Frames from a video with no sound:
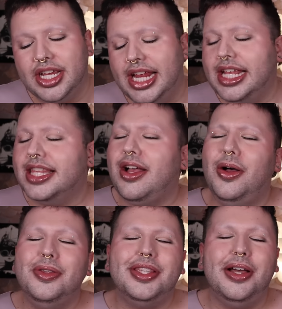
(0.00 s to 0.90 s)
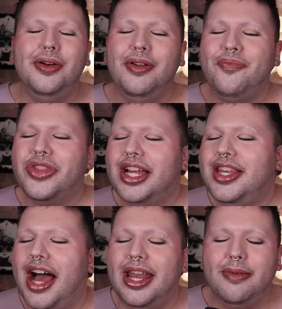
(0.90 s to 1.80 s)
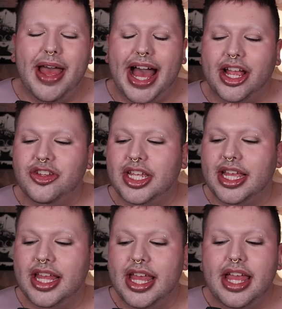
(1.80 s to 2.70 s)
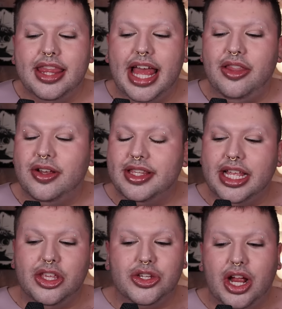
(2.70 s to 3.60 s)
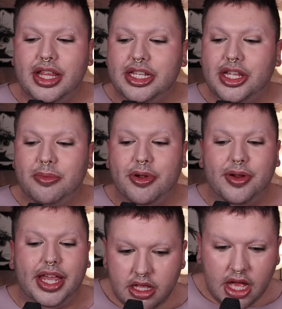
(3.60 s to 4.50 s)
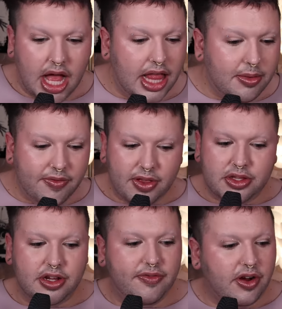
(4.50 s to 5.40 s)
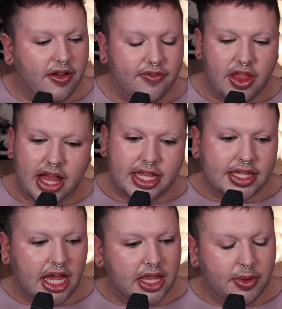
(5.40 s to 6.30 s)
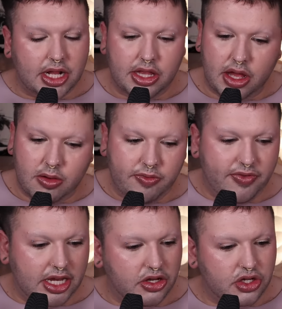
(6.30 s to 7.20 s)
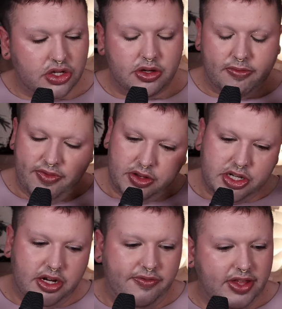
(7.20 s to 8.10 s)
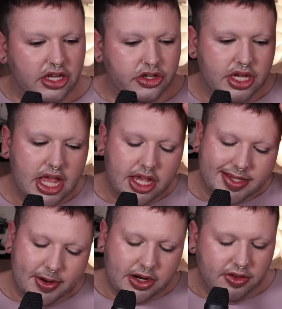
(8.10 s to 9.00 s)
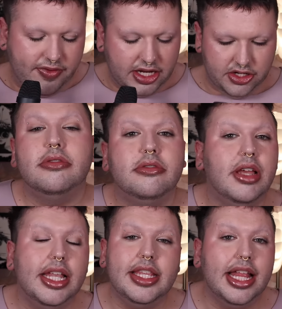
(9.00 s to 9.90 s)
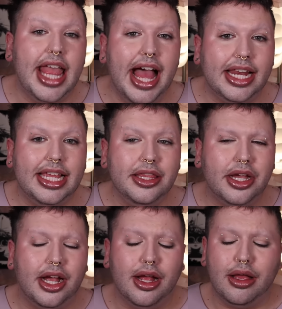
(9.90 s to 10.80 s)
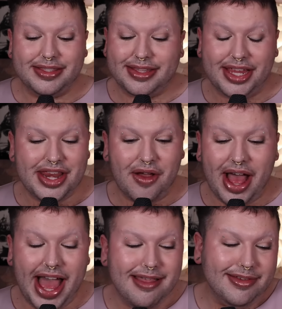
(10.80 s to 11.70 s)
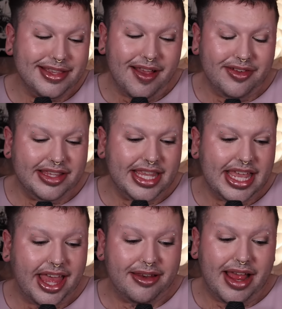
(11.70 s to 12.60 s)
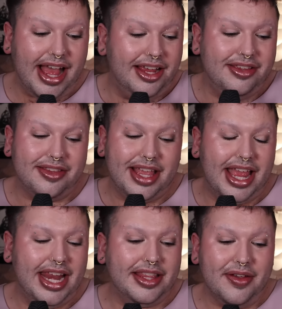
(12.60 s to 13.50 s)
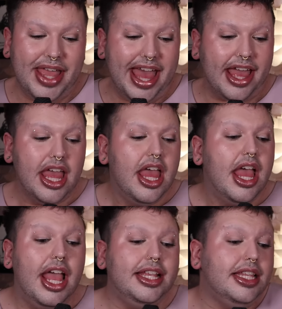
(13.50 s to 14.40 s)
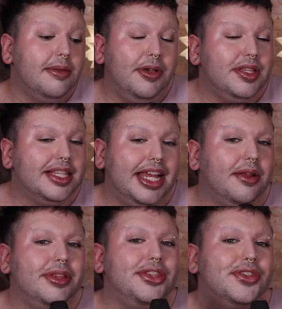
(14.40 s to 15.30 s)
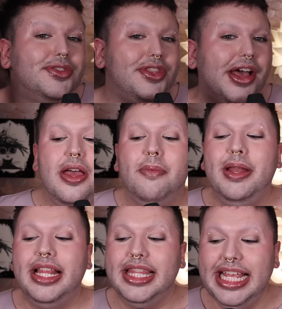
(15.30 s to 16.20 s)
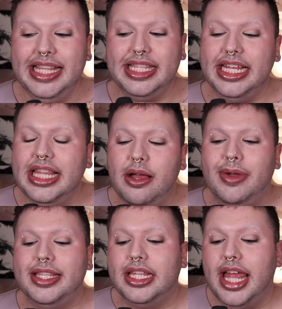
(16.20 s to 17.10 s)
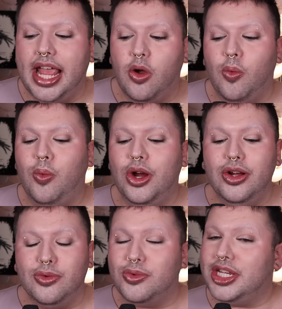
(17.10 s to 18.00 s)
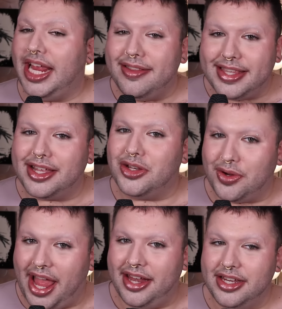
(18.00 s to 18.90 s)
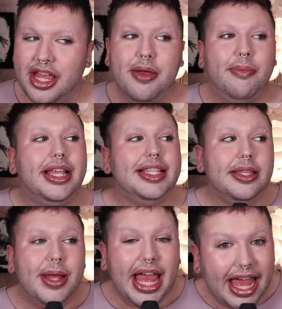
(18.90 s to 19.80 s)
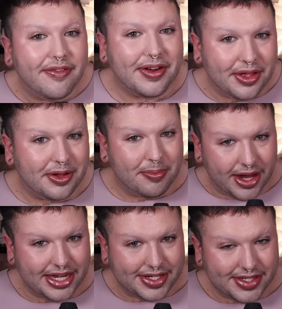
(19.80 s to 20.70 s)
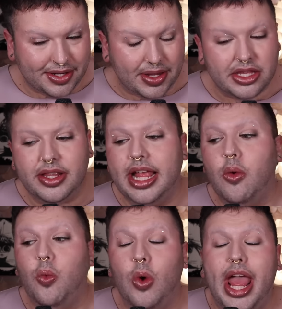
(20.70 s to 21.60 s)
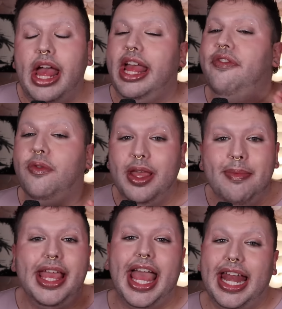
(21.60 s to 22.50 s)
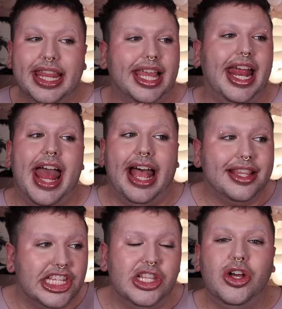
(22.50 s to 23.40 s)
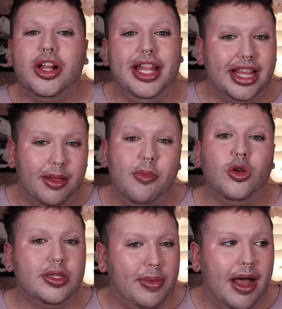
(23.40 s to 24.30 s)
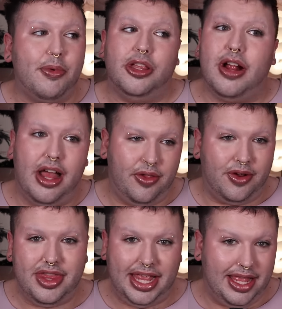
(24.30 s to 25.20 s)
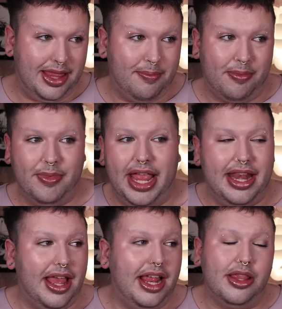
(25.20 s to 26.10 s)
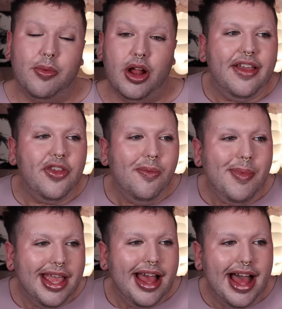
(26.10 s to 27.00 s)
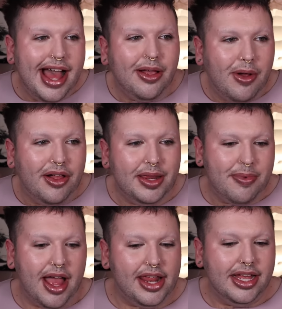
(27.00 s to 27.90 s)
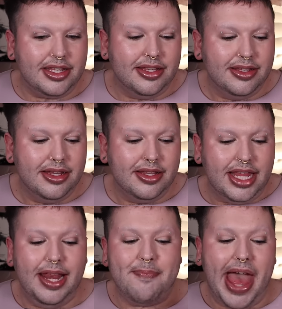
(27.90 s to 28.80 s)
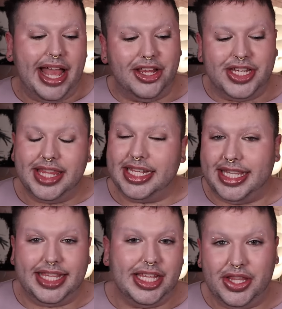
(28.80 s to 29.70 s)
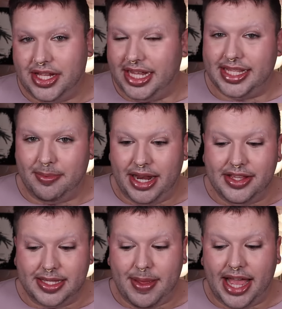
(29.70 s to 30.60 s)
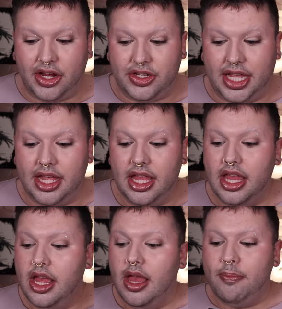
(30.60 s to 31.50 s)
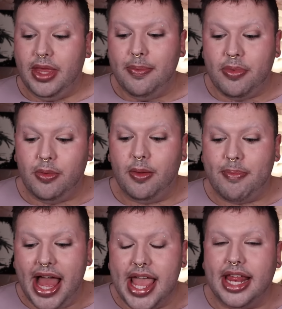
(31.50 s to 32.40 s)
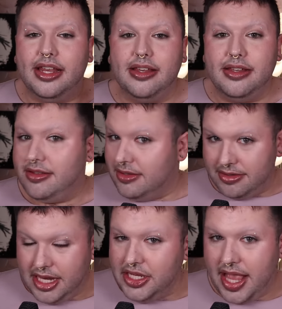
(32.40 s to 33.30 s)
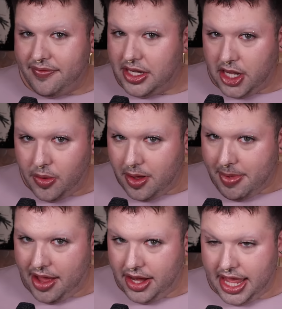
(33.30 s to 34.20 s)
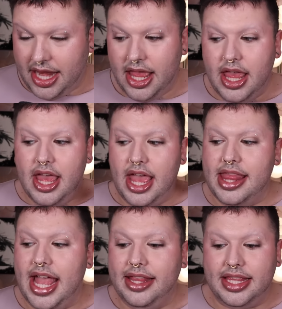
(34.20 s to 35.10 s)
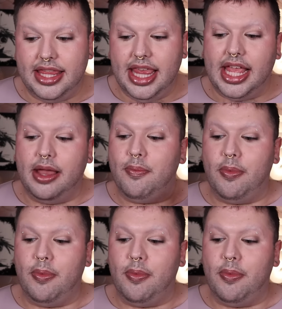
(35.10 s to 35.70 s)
And it's also not in packaging that looks like the Charlotte Tilbury Hollywood filter for a flawless Hollywood glow finish filter finish sparkle finish. It's not that either you know, I just love to see it. and it's okay. Is it the most exciting release? No. But at least Stila wasn't like, we're chasing a trend because that's what every other brand is doing. They're like, if we make anything, it has to look like the most popular other thing in the in in the world. If you make a high quality product in packaging that doesn't look like someone else's packaging, people will buy it. They just have to know about it. And that's the thing.